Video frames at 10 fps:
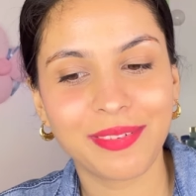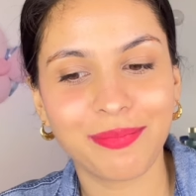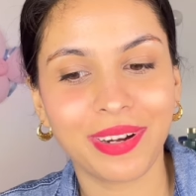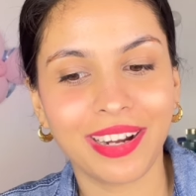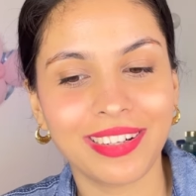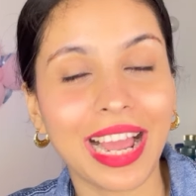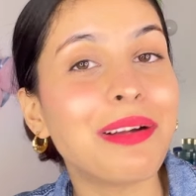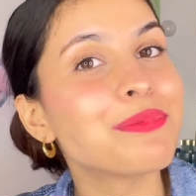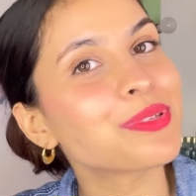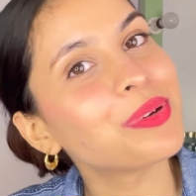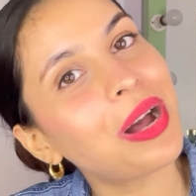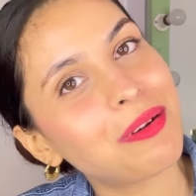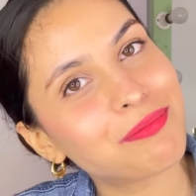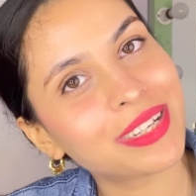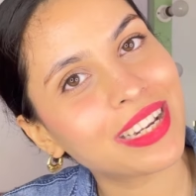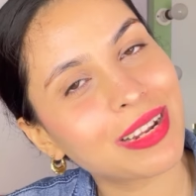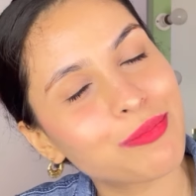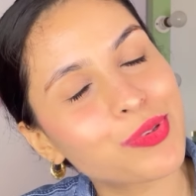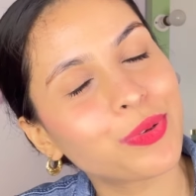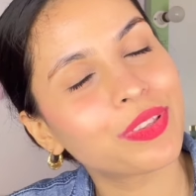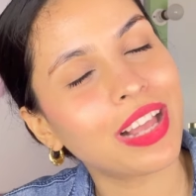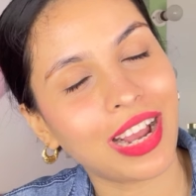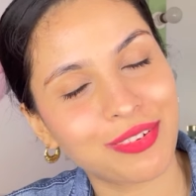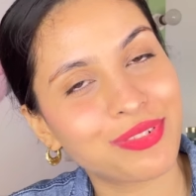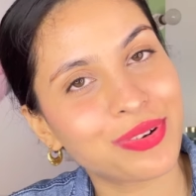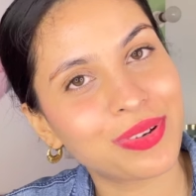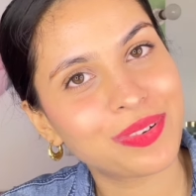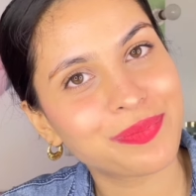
but I'm so happy and I'm so thankful.